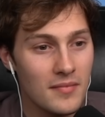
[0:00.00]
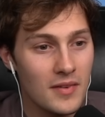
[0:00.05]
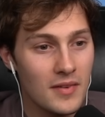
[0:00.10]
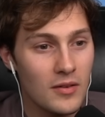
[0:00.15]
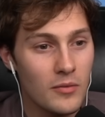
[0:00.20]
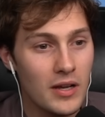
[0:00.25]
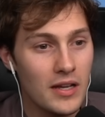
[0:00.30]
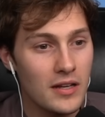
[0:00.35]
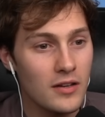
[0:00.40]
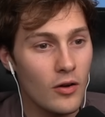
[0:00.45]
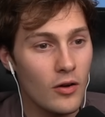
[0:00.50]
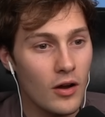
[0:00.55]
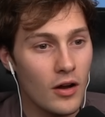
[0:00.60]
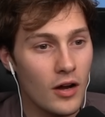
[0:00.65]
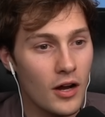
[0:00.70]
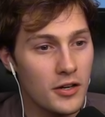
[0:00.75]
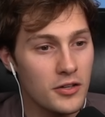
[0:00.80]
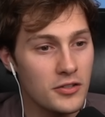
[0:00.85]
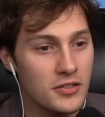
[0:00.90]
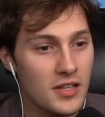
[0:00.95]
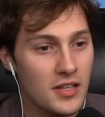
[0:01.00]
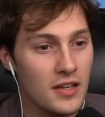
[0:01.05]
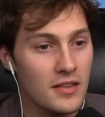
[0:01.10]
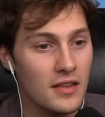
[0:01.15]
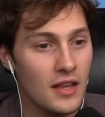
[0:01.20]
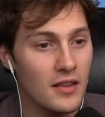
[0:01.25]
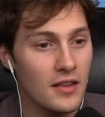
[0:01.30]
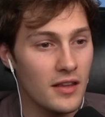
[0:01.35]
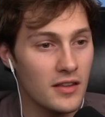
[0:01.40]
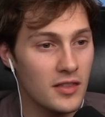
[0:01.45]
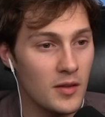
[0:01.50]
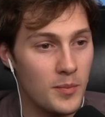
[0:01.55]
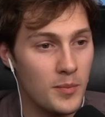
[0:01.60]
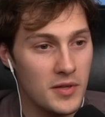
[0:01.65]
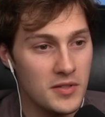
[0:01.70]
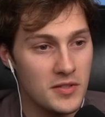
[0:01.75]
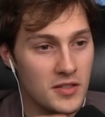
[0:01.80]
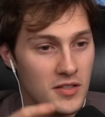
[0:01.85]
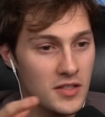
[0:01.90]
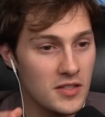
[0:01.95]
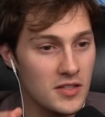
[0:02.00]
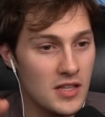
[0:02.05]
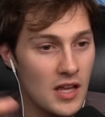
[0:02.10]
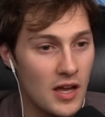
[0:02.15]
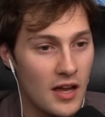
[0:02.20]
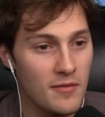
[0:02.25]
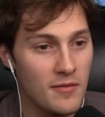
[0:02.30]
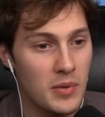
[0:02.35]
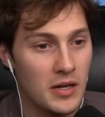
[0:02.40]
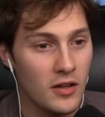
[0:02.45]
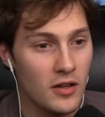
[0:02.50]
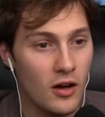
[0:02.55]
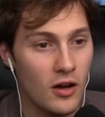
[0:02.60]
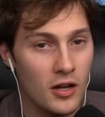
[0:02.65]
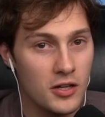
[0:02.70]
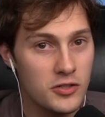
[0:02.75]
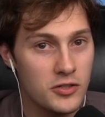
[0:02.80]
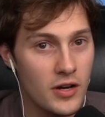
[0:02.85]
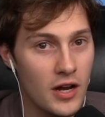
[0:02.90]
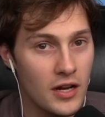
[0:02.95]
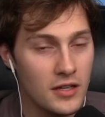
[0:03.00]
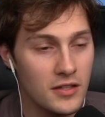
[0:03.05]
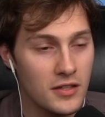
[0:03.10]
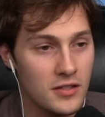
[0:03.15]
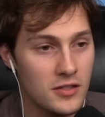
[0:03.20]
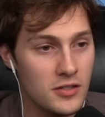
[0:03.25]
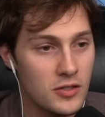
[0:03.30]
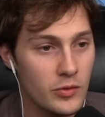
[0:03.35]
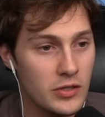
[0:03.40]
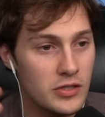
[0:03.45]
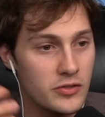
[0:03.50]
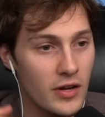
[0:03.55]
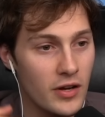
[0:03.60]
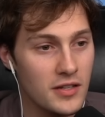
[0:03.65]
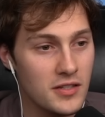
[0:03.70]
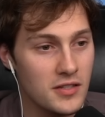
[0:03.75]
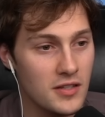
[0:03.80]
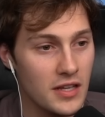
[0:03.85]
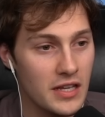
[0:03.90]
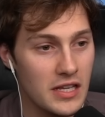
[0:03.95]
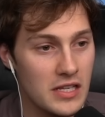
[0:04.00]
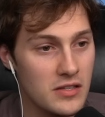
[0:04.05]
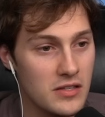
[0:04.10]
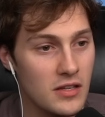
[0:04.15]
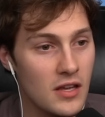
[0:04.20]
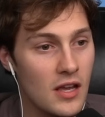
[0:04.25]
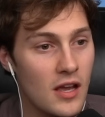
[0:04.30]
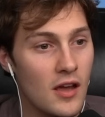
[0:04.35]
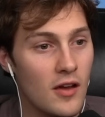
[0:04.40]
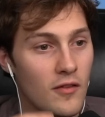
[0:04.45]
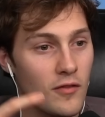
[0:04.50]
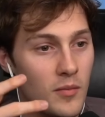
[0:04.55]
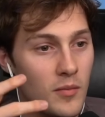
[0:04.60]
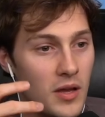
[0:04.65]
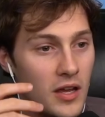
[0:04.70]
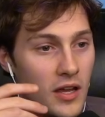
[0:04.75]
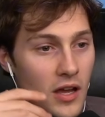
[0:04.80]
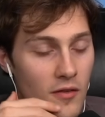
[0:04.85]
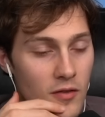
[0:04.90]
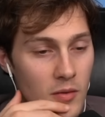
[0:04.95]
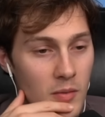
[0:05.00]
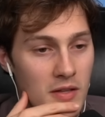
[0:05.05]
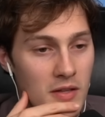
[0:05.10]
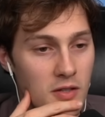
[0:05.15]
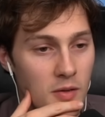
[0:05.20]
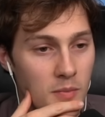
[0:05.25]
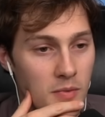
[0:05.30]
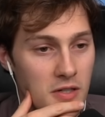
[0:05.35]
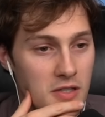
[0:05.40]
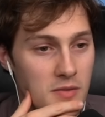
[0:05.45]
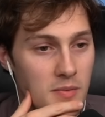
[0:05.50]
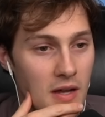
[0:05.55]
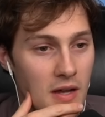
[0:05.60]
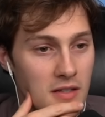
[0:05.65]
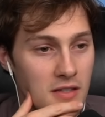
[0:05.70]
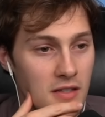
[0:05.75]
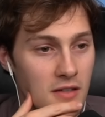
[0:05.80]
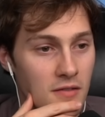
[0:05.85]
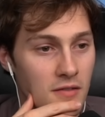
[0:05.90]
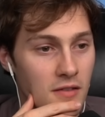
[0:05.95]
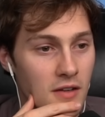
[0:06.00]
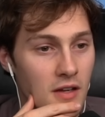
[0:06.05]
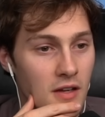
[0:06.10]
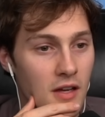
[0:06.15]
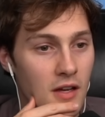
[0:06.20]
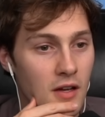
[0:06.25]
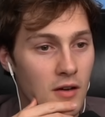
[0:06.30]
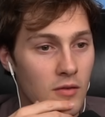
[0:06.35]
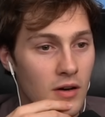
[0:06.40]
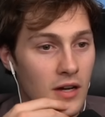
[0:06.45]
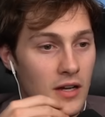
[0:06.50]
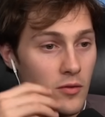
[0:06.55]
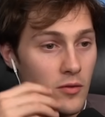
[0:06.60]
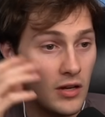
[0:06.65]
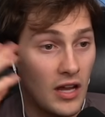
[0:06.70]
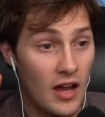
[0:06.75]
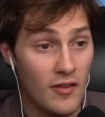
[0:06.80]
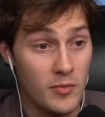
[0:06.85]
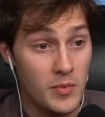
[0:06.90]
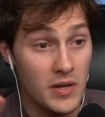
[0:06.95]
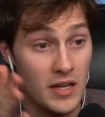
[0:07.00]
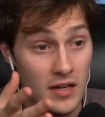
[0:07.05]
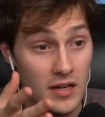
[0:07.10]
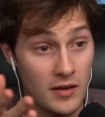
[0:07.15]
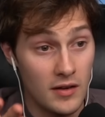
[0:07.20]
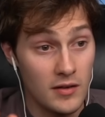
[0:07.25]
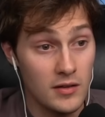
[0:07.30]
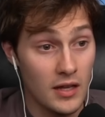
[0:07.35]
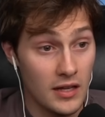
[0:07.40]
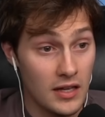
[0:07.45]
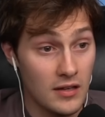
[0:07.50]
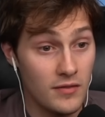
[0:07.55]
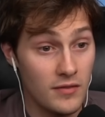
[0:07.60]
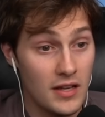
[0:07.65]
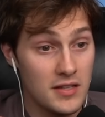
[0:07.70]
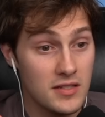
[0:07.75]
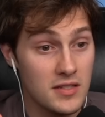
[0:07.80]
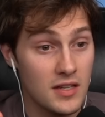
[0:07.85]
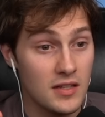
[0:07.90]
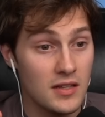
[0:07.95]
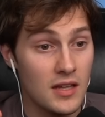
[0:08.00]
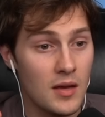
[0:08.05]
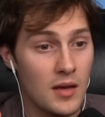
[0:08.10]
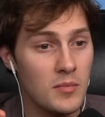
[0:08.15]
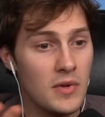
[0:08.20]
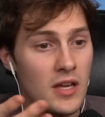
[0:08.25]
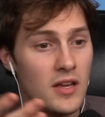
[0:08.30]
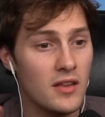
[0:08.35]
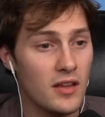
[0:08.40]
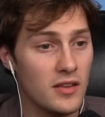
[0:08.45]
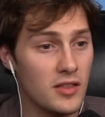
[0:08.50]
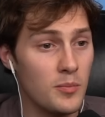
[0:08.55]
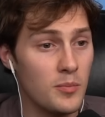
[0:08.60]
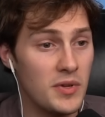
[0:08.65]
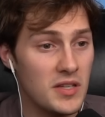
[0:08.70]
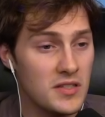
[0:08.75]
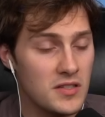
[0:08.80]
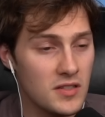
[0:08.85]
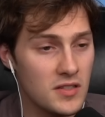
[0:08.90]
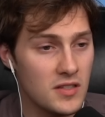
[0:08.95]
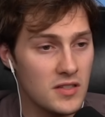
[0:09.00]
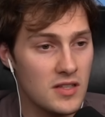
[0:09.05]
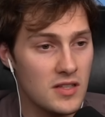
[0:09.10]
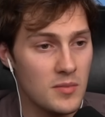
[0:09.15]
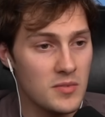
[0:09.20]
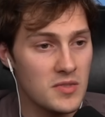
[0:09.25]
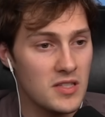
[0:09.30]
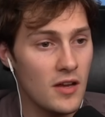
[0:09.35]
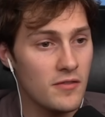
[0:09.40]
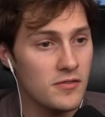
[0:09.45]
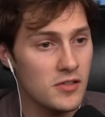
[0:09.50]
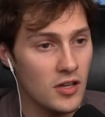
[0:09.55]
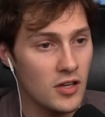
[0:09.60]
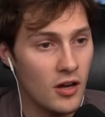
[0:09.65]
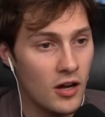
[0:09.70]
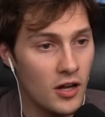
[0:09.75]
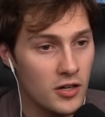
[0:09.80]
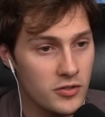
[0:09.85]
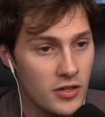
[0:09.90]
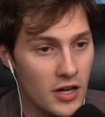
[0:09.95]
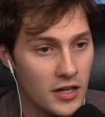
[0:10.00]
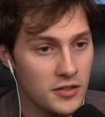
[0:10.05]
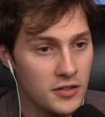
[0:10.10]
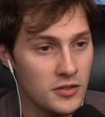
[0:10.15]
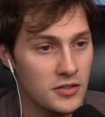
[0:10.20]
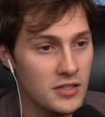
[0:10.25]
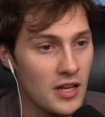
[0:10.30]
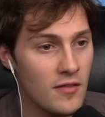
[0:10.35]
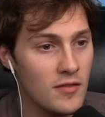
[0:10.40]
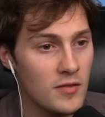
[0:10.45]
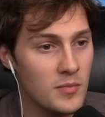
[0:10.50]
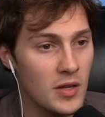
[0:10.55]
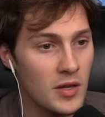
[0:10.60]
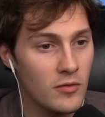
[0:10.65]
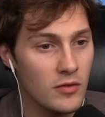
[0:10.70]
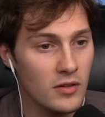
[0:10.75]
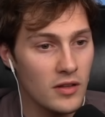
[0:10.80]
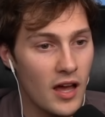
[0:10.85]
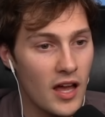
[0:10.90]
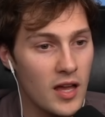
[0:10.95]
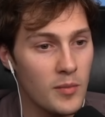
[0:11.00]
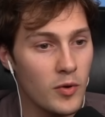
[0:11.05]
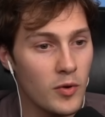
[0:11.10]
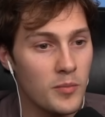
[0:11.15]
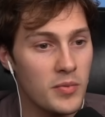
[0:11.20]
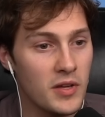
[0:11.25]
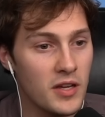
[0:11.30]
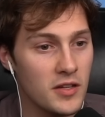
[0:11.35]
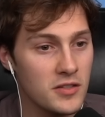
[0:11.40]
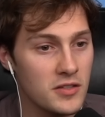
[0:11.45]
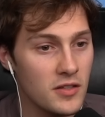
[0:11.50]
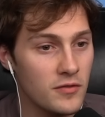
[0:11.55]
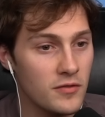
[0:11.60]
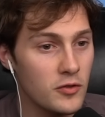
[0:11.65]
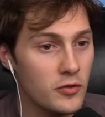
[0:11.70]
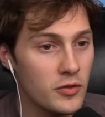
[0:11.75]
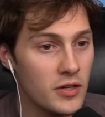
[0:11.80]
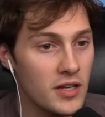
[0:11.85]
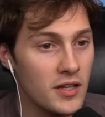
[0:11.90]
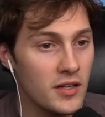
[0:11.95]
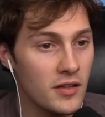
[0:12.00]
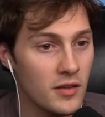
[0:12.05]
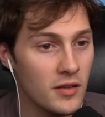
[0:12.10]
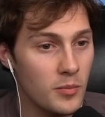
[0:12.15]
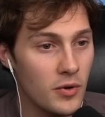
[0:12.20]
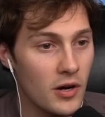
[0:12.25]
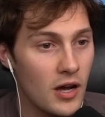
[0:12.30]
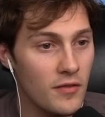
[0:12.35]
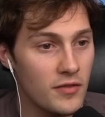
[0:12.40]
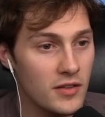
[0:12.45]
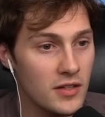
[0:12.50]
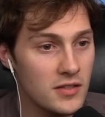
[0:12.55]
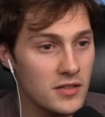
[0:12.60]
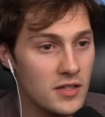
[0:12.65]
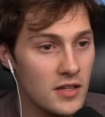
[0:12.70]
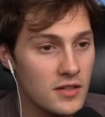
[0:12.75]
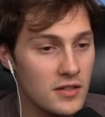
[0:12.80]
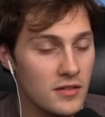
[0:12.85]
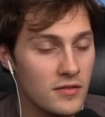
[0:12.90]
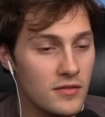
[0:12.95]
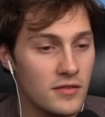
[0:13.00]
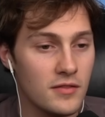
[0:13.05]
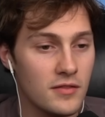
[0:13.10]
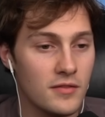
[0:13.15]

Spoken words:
Wait, no. Are you saying that like the businesses that have been contracted to address things from a governmental perspective, right, or government like investing in them, like the businesses themselves, the contractors haven't been reliable because of greed and the profit incentive?